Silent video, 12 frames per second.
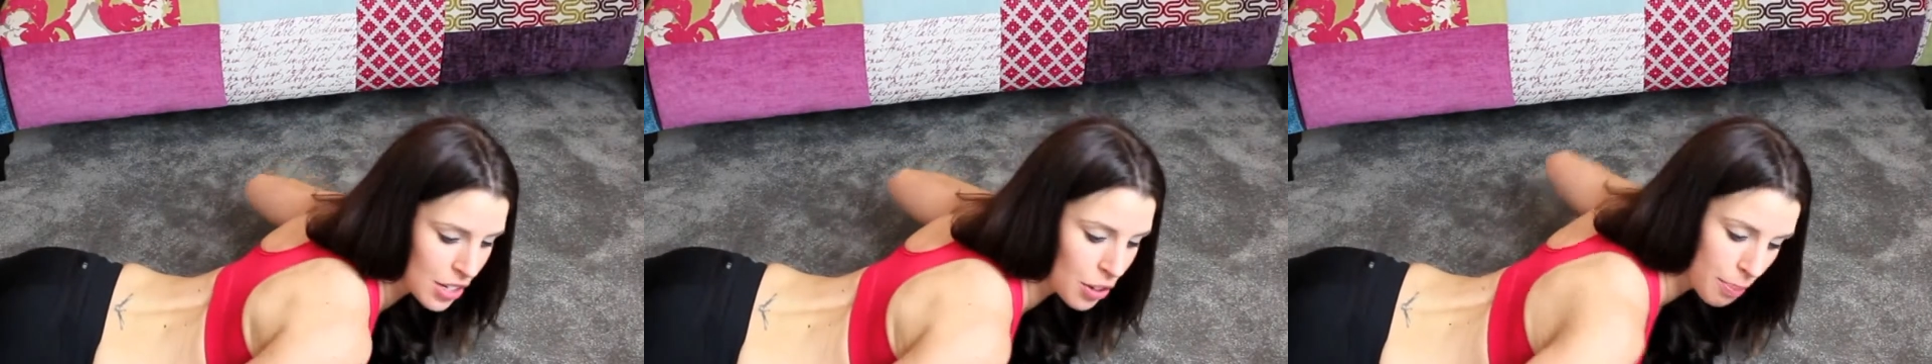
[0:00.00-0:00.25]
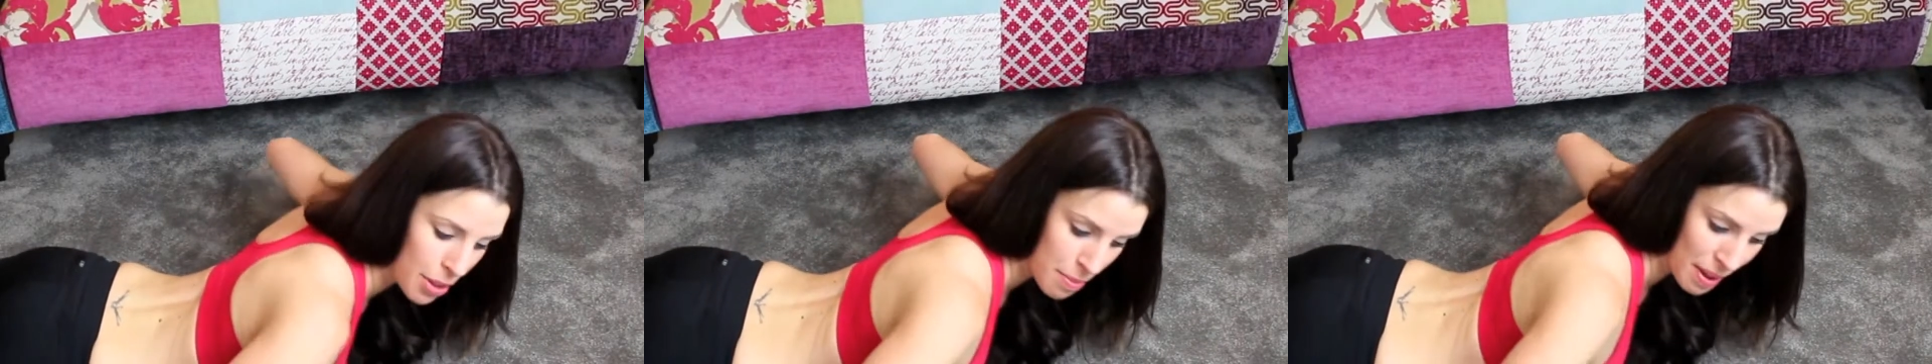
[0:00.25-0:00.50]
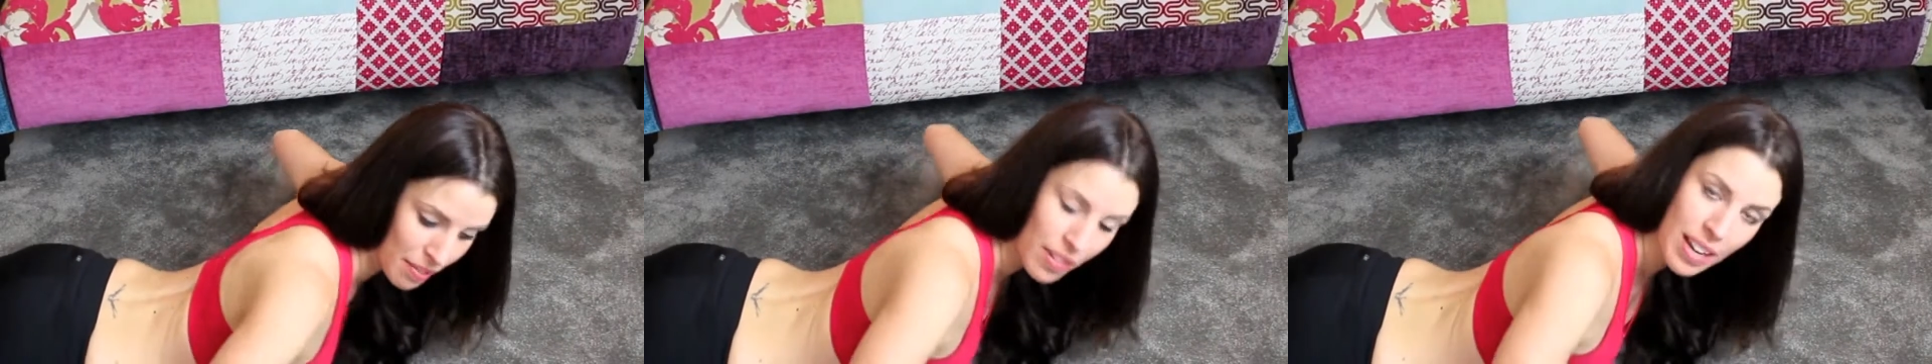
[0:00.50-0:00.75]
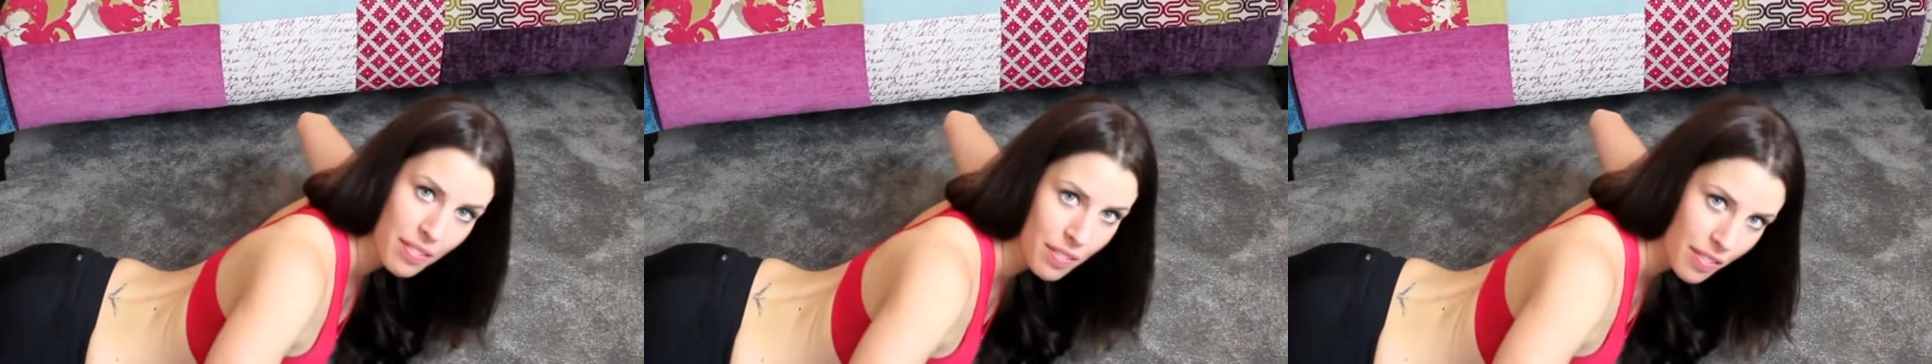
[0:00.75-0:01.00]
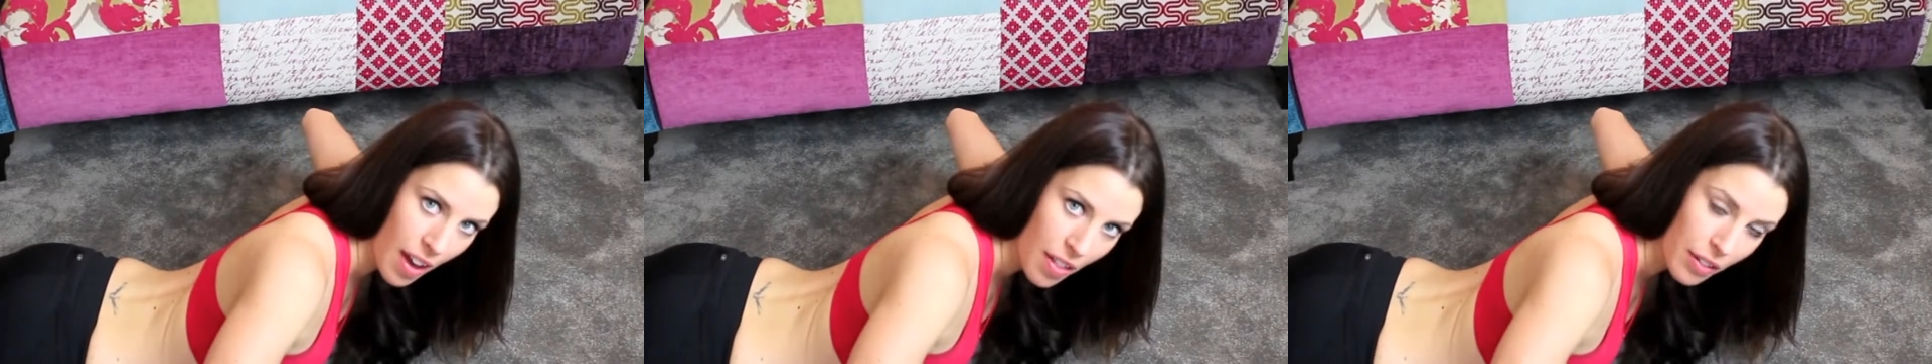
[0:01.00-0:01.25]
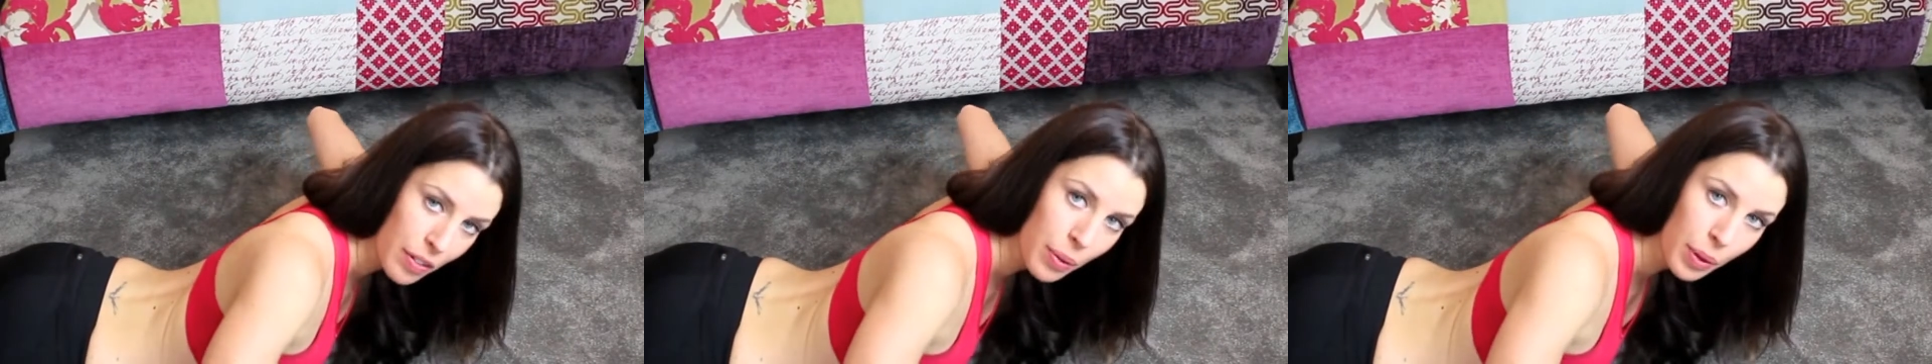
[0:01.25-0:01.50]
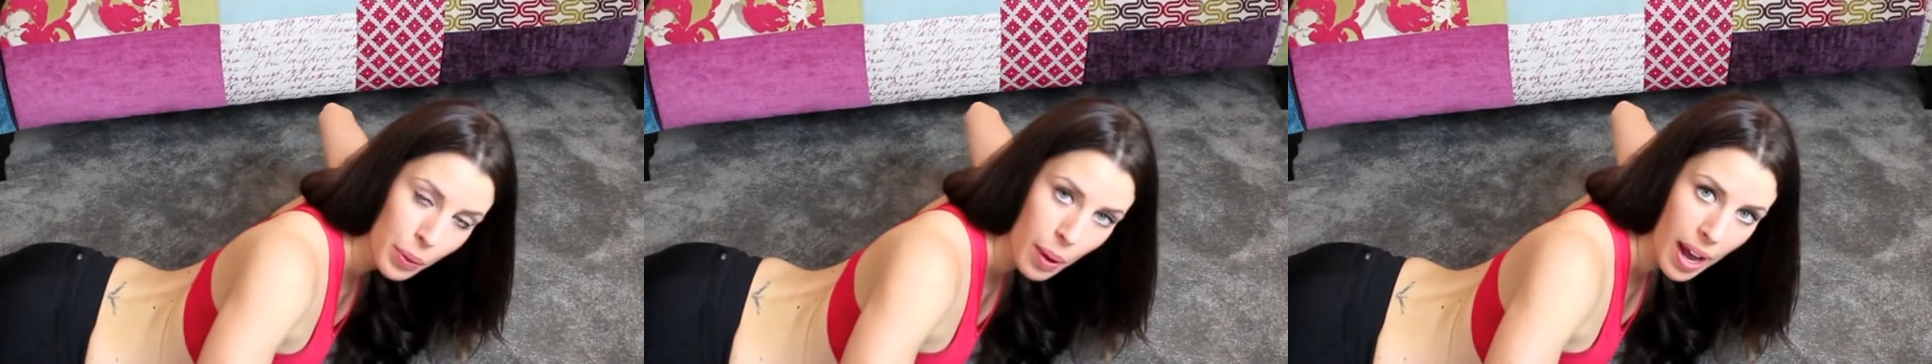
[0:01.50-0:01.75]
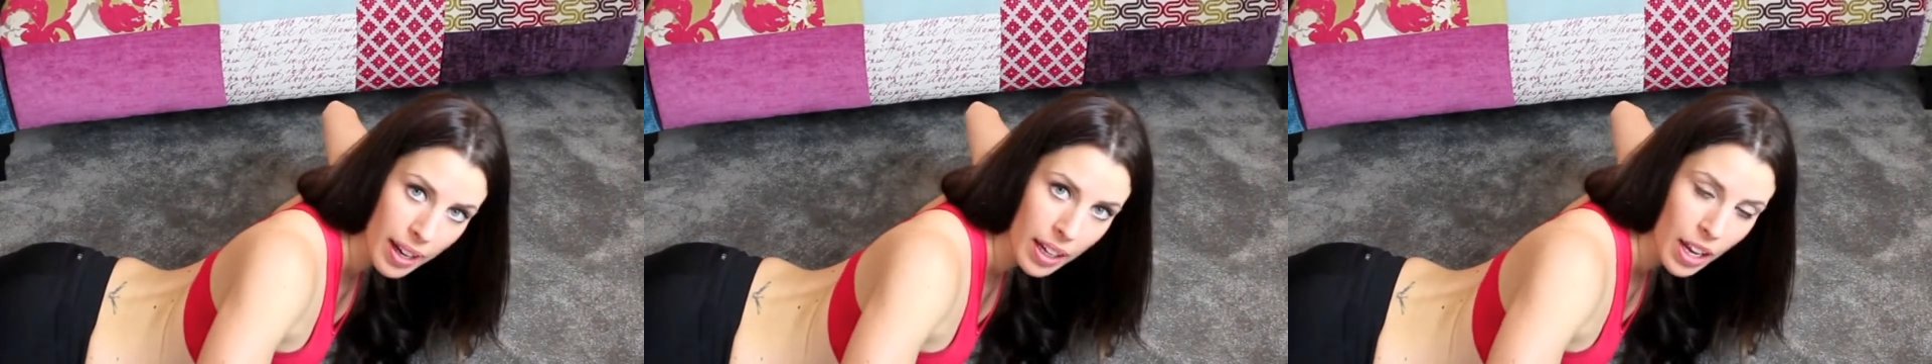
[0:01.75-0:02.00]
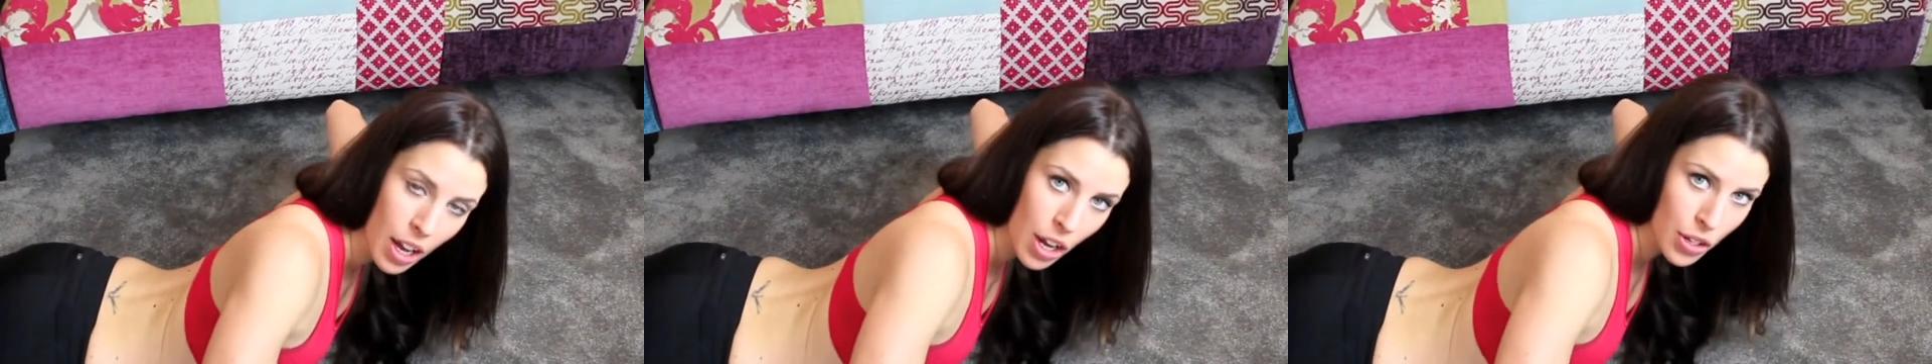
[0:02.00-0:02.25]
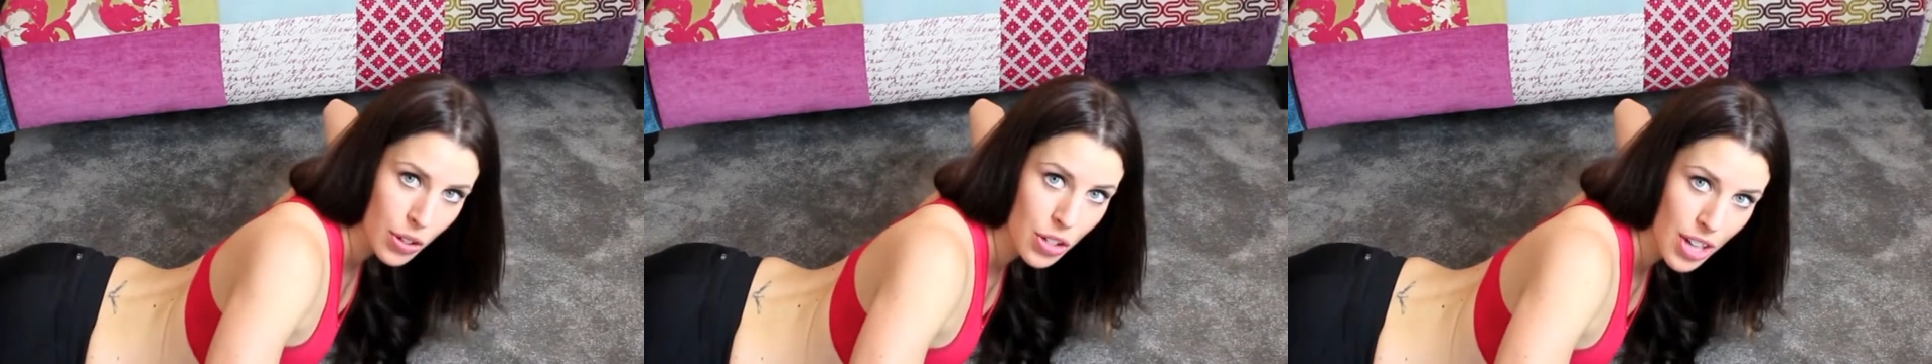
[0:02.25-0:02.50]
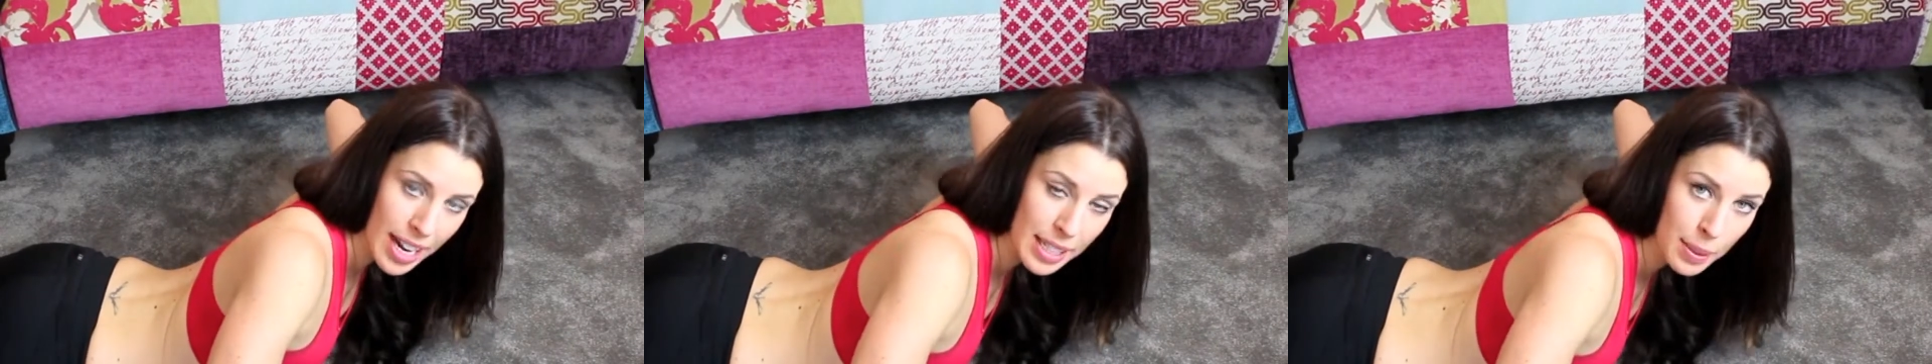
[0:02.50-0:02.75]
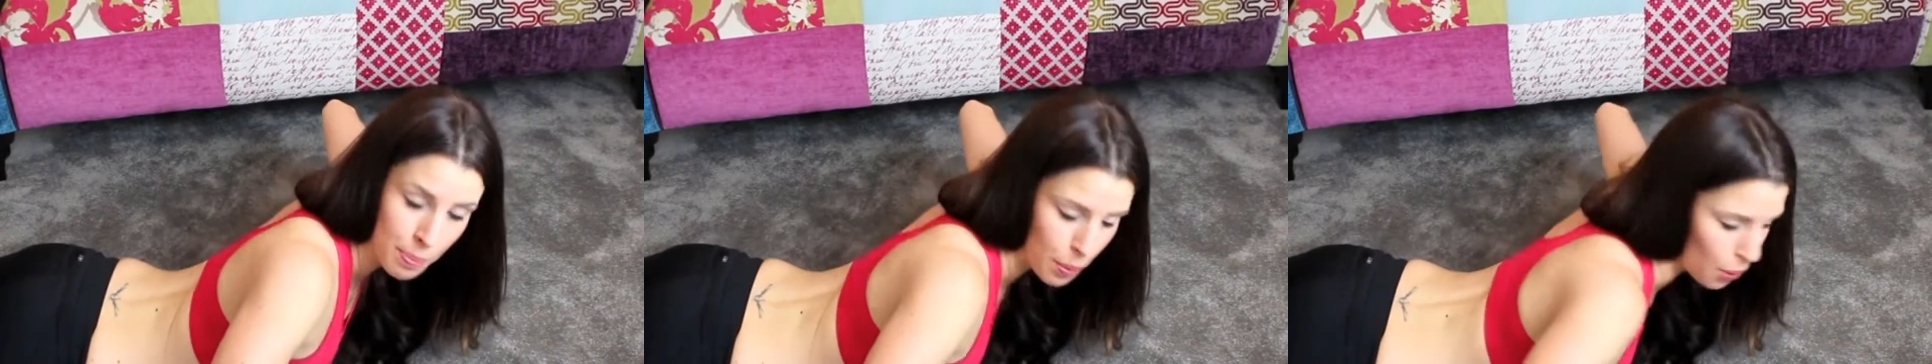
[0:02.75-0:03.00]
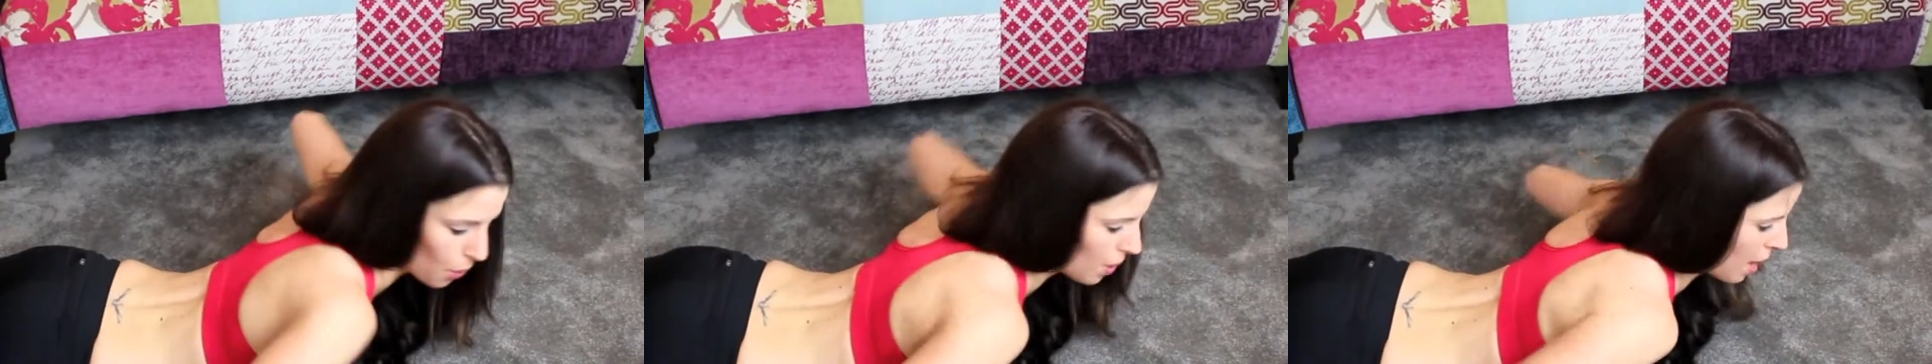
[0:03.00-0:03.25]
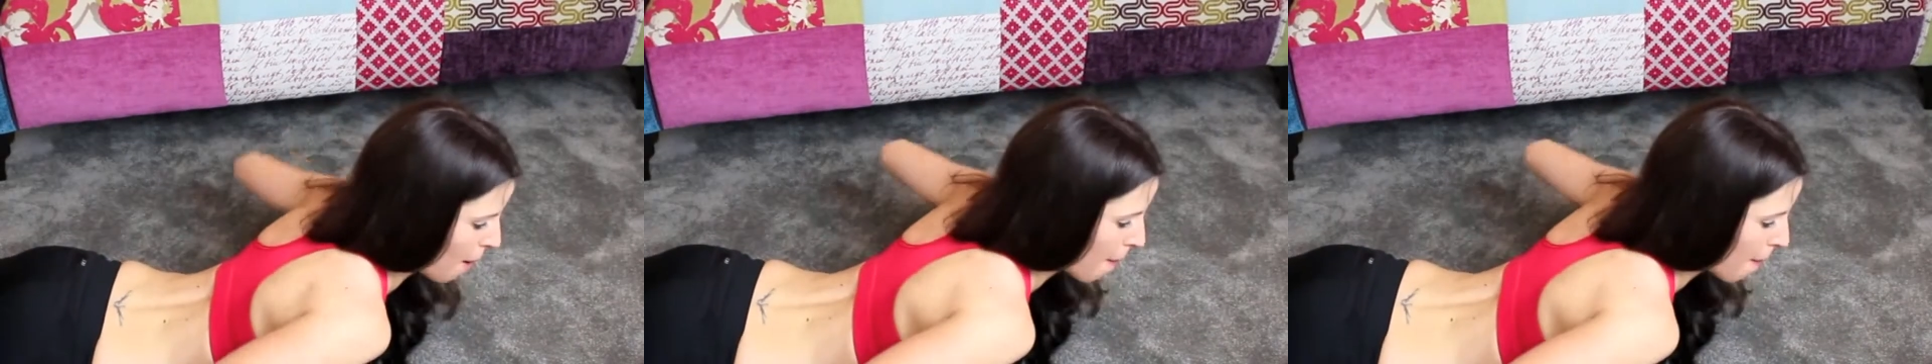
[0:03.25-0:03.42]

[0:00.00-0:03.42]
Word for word: You can put them out even further if you wanna work your chest more.